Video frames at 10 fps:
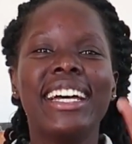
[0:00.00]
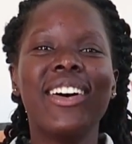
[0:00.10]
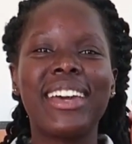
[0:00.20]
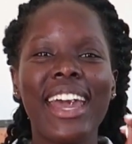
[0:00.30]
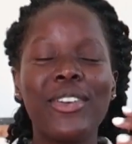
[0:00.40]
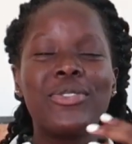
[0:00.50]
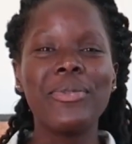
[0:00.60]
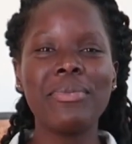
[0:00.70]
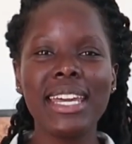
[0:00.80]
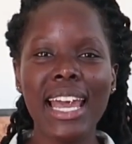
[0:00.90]
Okay,
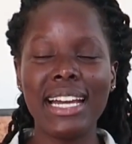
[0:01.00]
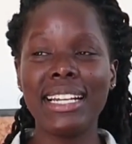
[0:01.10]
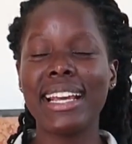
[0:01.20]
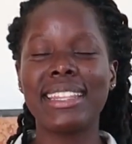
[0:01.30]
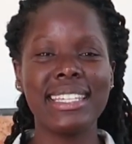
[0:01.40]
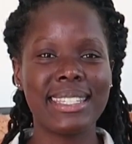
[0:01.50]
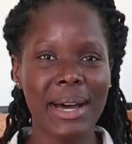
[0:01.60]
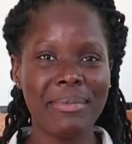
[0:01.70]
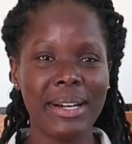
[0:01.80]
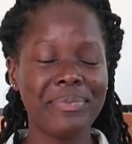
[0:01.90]
for me, I like the
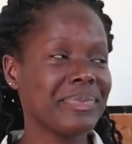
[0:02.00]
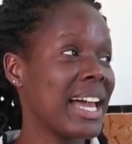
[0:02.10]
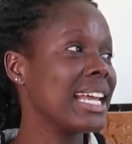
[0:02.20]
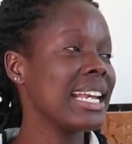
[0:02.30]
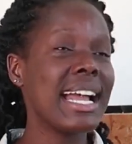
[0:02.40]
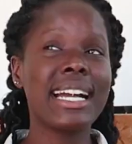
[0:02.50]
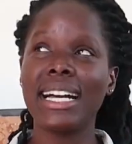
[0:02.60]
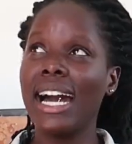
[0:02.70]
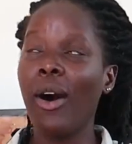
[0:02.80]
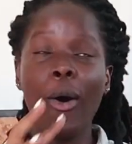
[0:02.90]
summer. I like
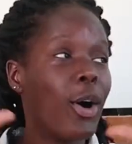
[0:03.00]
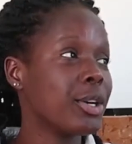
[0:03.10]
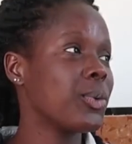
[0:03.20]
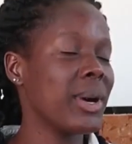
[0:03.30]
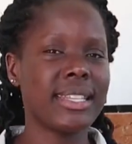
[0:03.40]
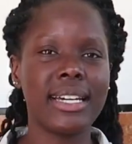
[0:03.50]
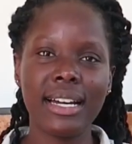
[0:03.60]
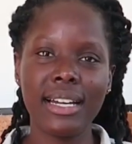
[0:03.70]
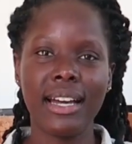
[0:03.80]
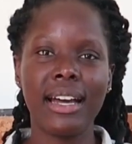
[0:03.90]
hot
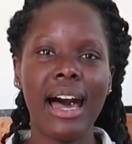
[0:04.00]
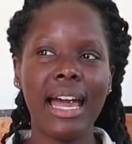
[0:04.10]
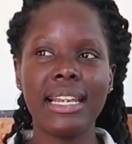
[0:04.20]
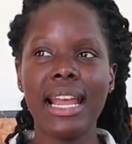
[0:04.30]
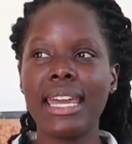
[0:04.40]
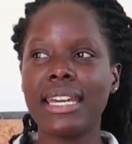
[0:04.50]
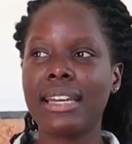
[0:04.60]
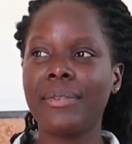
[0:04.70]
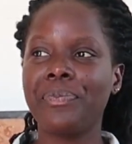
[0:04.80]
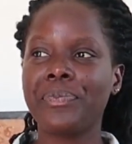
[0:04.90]
weather. I
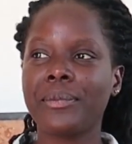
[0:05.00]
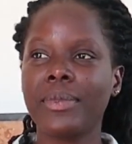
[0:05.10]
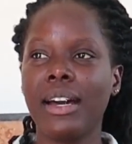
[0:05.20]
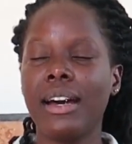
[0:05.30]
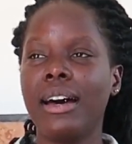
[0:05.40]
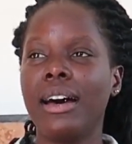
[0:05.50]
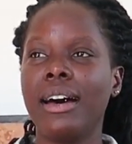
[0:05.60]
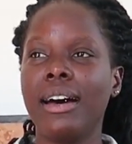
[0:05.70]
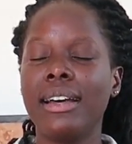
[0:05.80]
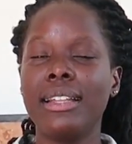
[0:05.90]
like
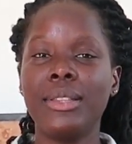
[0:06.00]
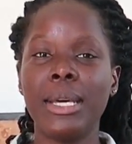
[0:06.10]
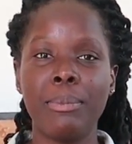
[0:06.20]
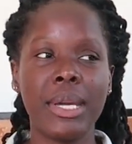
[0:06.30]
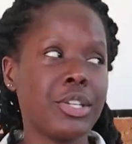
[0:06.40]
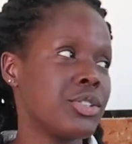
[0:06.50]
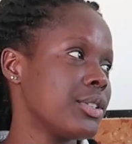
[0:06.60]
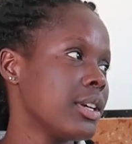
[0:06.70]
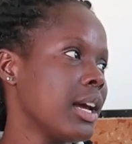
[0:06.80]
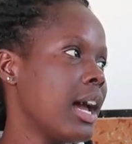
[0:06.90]
the
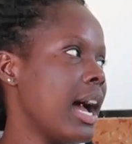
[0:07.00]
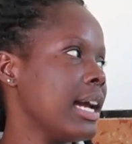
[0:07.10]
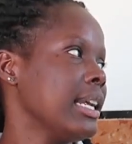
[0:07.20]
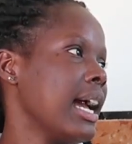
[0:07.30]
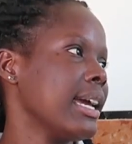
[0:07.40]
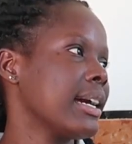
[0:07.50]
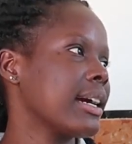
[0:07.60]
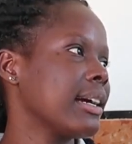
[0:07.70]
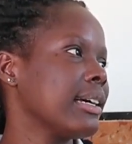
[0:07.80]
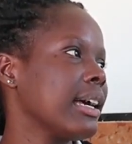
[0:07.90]
beach. I
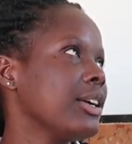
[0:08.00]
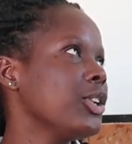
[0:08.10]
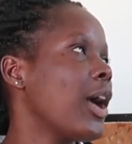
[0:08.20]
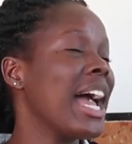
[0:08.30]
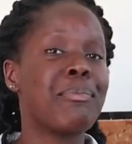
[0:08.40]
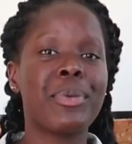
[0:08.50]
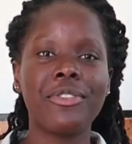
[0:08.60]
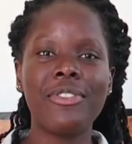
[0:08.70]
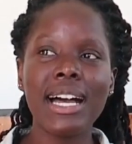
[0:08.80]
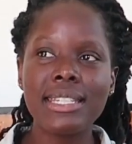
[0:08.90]
like, I
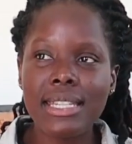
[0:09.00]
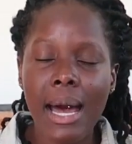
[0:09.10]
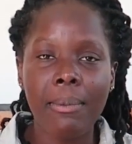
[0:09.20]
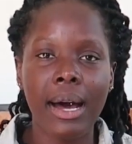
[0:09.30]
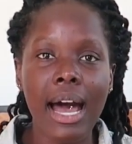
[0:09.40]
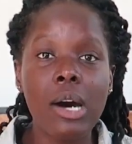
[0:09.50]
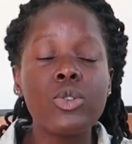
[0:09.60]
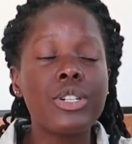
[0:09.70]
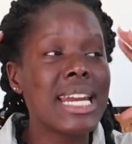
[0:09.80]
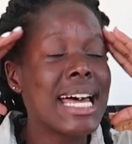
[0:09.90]
prefer summer. I
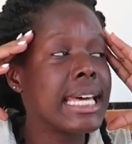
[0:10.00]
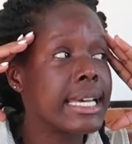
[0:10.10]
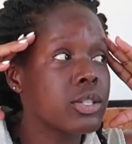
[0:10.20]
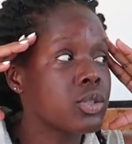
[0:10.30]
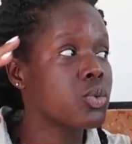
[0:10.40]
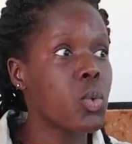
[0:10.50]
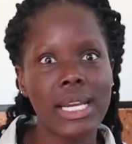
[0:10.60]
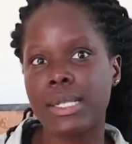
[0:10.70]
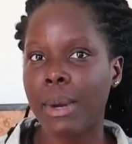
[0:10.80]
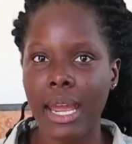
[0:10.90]
would rather
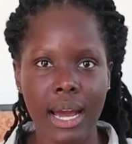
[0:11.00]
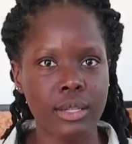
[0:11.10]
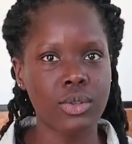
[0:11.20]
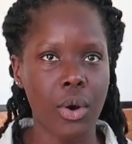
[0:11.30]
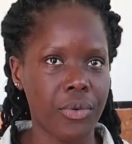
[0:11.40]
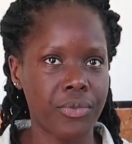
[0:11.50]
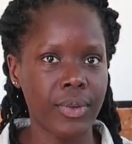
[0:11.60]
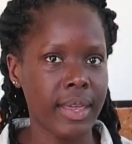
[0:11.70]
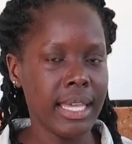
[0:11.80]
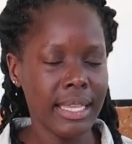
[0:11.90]
sweat my ass off
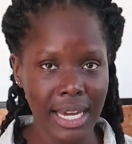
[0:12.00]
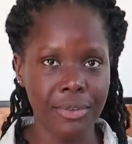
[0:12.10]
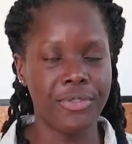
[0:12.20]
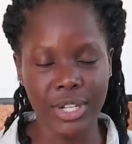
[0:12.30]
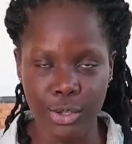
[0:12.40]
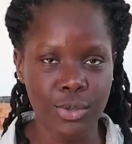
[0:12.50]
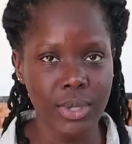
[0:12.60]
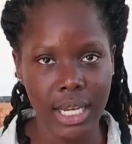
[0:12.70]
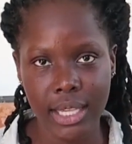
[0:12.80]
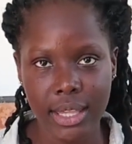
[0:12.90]
than freeze
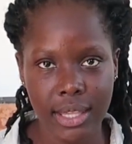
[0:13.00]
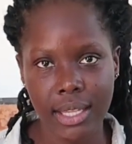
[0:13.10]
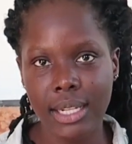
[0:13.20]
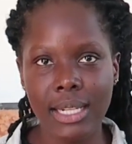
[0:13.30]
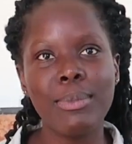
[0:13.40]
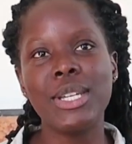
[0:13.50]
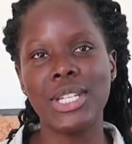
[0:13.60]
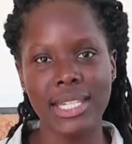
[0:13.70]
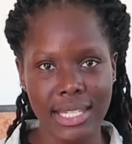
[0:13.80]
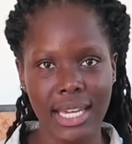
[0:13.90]
to death. Let me
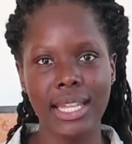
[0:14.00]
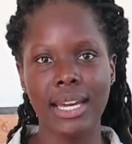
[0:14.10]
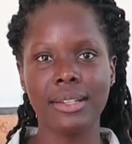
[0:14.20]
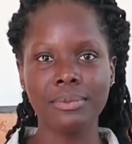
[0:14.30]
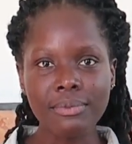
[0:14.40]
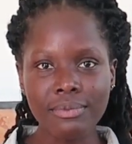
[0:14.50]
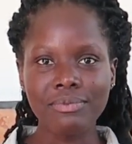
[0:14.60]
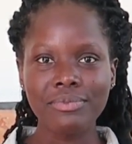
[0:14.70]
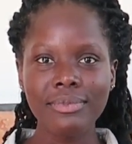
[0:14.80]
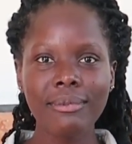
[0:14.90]
just say that.
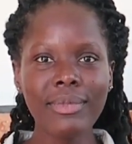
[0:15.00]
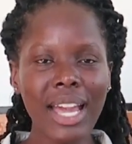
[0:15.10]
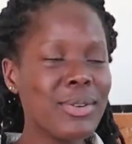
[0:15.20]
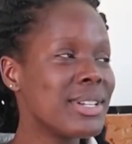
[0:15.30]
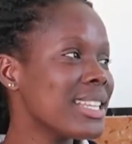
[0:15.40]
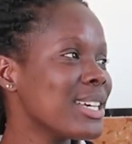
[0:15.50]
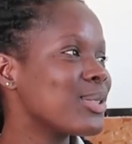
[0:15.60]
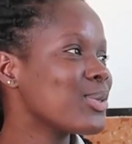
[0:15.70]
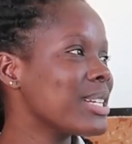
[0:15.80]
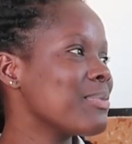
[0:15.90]
I would
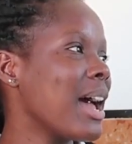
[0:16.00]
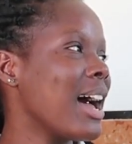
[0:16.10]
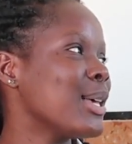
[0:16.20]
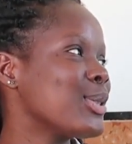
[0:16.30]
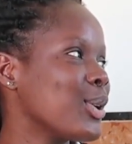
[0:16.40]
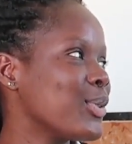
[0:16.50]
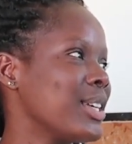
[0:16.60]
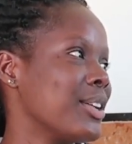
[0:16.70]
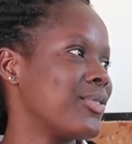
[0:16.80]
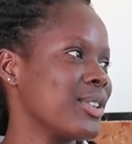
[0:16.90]
rather sweat my ass off
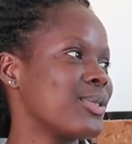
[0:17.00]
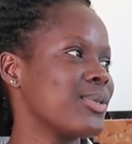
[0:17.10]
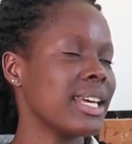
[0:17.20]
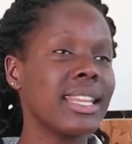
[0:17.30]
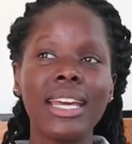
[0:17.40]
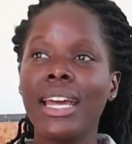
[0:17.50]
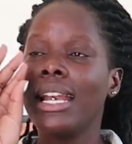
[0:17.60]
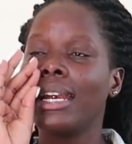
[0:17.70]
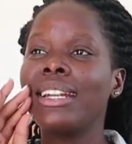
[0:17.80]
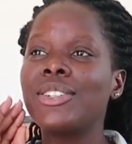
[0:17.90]
than freeze to death.
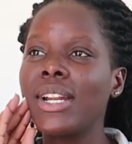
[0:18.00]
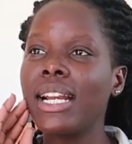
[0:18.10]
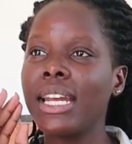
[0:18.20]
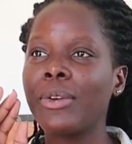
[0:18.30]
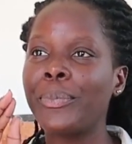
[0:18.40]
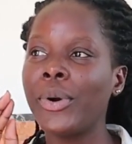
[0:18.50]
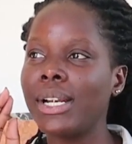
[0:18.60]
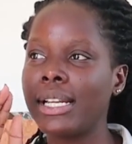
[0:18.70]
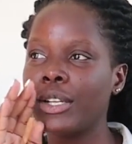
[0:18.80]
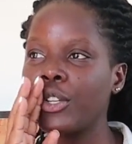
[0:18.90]
Literally in
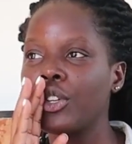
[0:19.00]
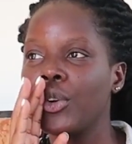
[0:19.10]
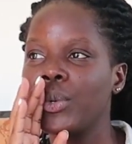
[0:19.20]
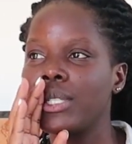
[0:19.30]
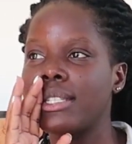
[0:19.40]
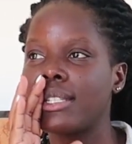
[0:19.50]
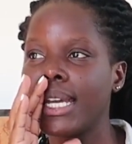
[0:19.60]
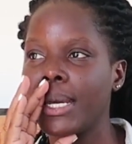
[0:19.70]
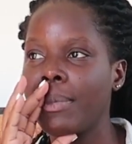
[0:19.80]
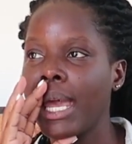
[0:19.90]
Poland, you would
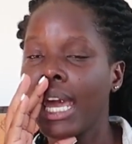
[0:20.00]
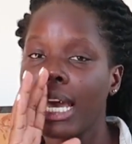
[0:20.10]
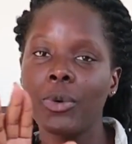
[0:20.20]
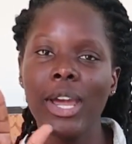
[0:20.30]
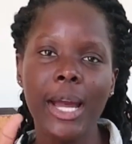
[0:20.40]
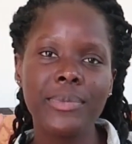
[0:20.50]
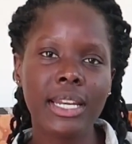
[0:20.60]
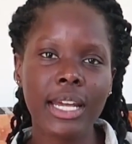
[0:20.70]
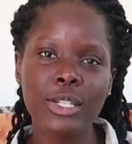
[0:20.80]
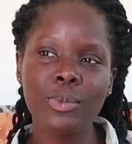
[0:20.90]
sleep and wake up
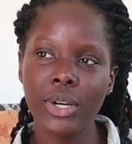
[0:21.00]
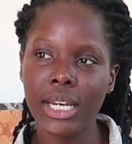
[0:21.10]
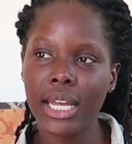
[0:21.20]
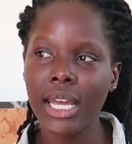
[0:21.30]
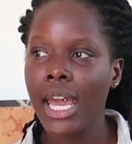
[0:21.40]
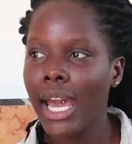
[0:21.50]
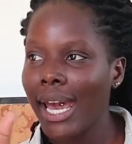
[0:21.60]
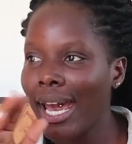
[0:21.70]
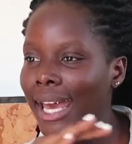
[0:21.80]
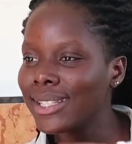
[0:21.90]
the next morning
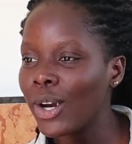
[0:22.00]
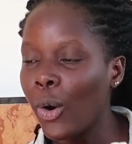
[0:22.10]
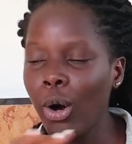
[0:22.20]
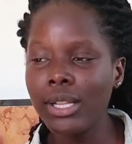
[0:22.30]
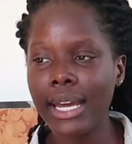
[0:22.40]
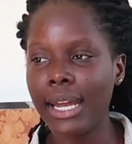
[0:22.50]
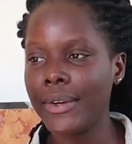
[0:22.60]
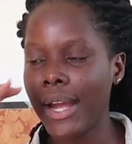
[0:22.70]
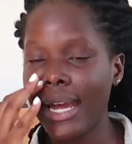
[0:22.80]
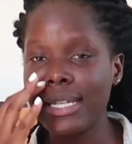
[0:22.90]
and the whole
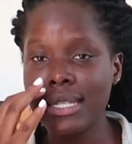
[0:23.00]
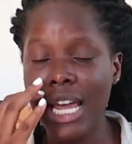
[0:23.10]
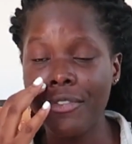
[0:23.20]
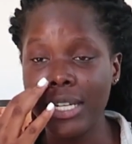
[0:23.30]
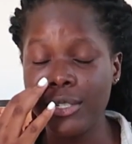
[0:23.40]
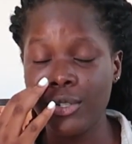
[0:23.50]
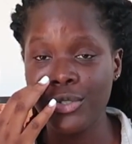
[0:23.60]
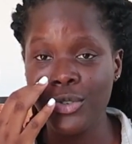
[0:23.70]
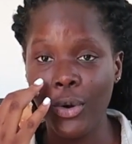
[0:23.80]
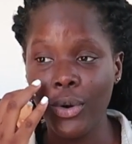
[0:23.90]
area is covered in
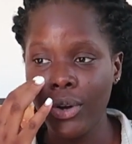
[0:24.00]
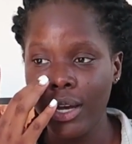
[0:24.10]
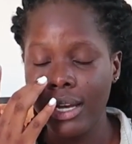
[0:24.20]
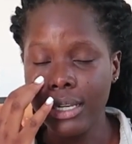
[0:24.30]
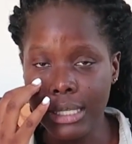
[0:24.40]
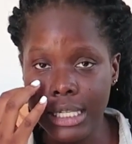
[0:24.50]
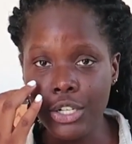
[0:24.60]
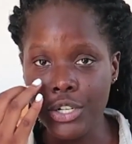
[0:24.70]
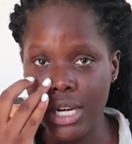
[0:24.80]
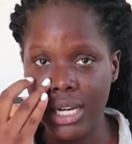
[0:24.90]
snow.
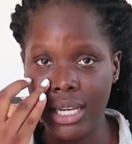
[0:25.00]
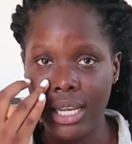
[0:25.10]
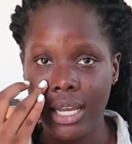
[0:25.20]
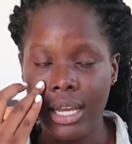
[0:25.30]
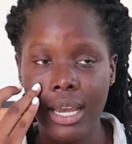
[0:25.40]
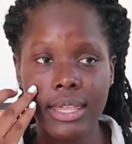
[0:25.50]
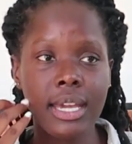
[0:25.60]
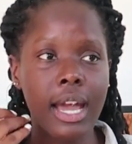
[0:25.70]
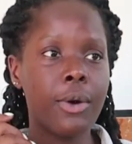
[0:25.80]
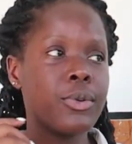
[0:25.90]
Literally. I
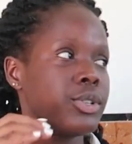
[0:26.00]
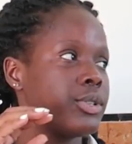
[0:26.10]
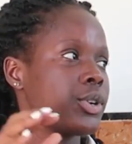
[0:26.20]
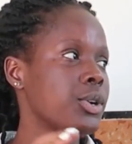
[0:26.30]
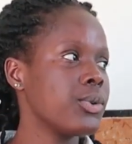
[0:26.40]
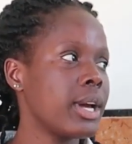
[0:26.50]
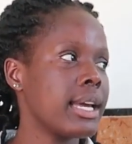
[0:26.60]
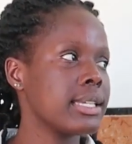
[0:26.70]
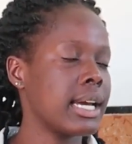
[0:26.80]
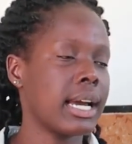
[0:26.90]
think I would show you
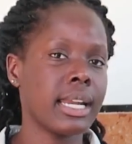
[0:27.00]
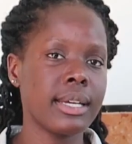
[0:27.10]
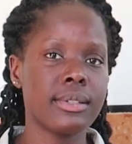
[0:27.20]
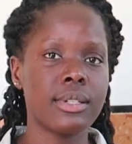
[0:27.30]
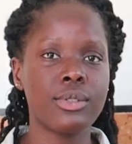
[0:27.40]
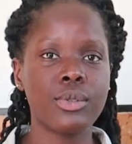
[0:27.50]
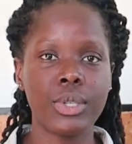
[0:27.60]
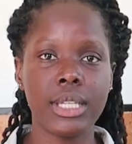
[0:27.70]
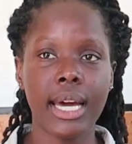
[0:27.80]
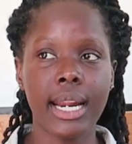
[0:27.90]
guys like an Insta
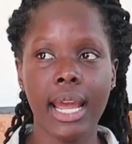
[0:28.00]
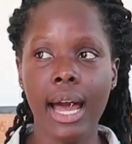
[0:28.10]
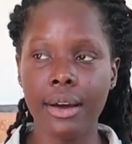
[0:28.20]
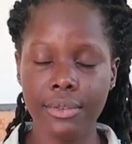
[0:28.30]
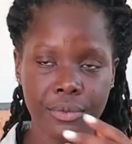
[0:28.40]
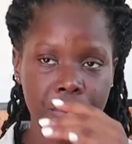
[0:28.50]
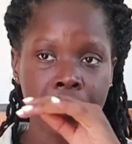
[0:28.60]
story that I have.